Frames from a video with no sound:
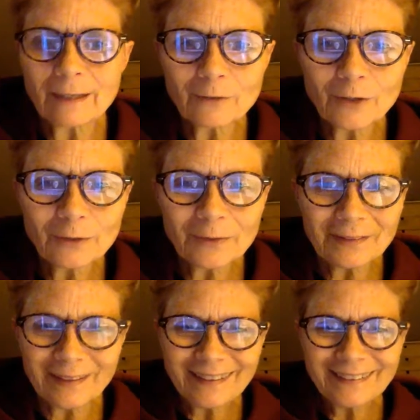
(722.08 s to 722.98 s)
any longer
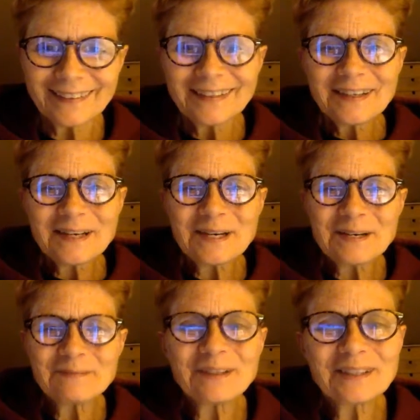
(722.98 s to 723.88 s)
than that.
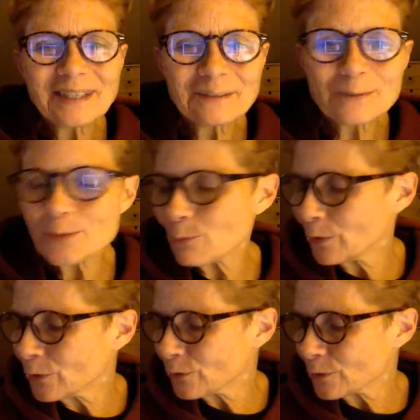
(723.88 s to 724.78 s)
Again, it was
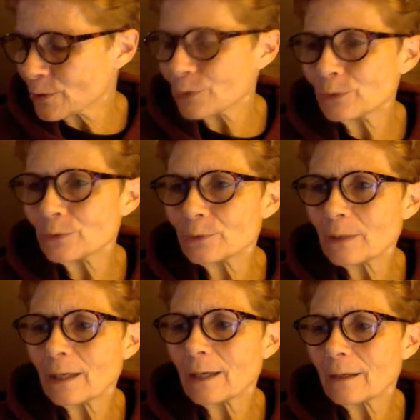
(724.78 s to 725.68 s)
wonderful to
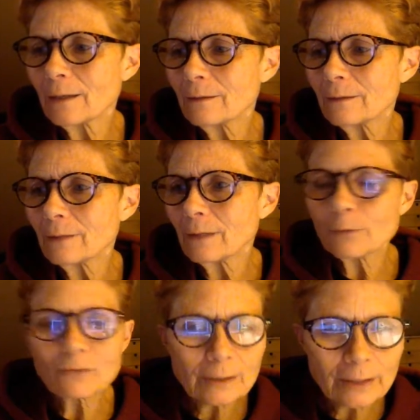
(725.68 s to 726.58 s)

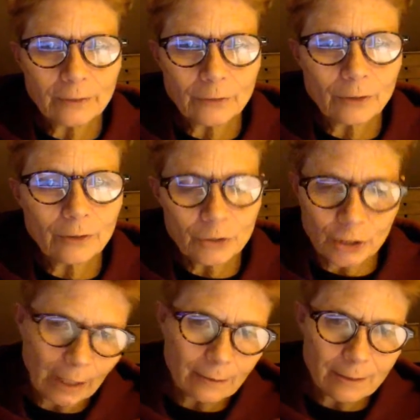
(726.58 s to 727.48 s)
reflect on your
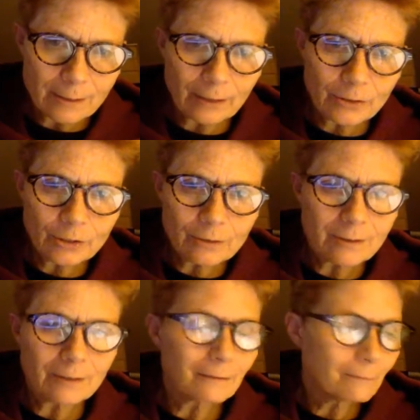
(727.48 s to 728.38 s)
chat
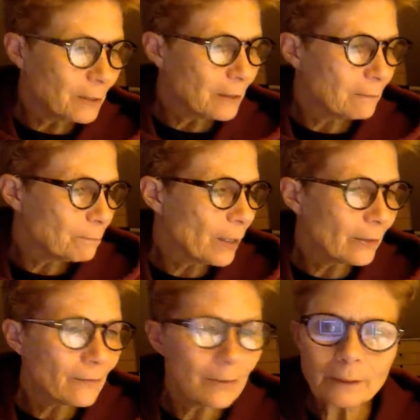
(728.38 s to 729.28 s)
discussions and be
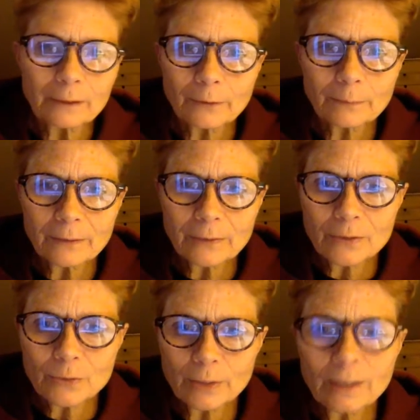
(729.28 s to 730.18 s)
part of them a little bit
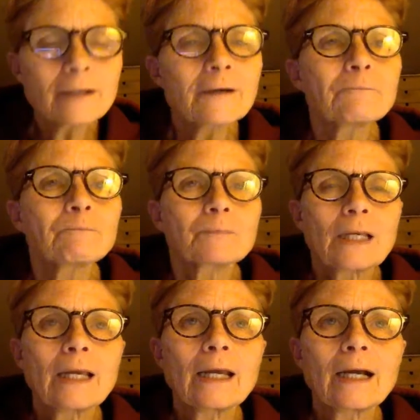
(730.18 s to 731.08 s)
this week.
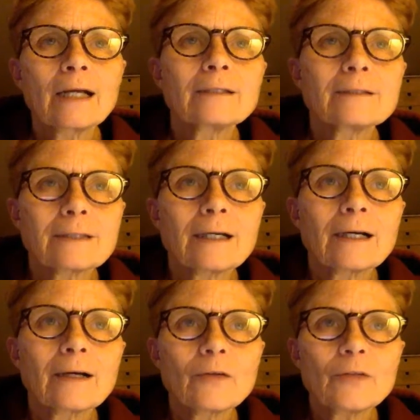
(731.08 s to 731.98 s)
And
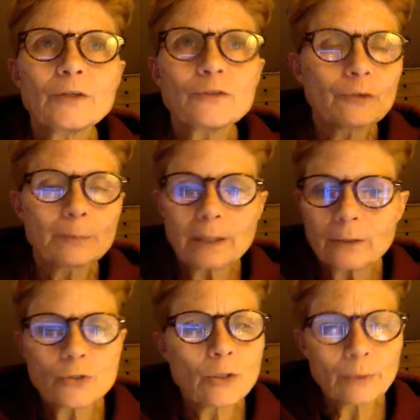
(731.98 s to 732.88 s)
thank you for
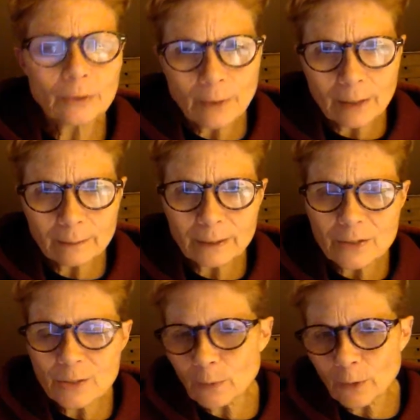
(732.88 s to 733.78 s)
being so incredibly
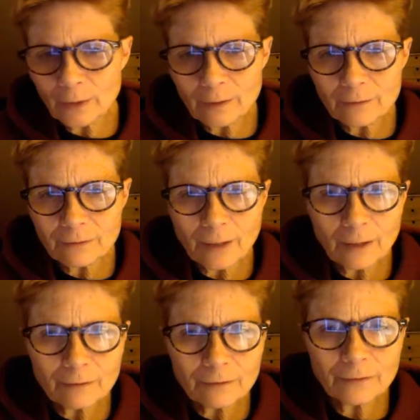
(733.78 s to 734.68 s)
supportive
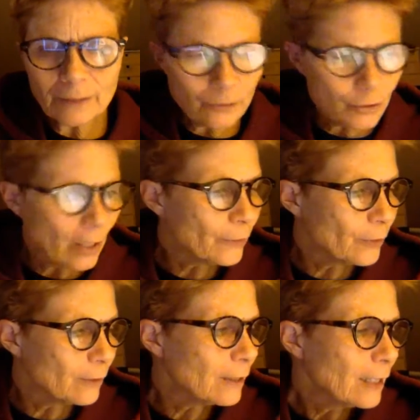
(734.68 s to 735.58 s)
of each
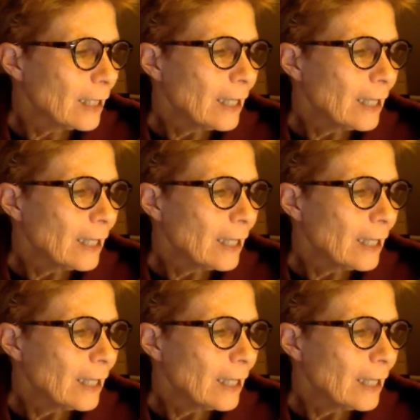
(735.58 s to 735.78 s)
other.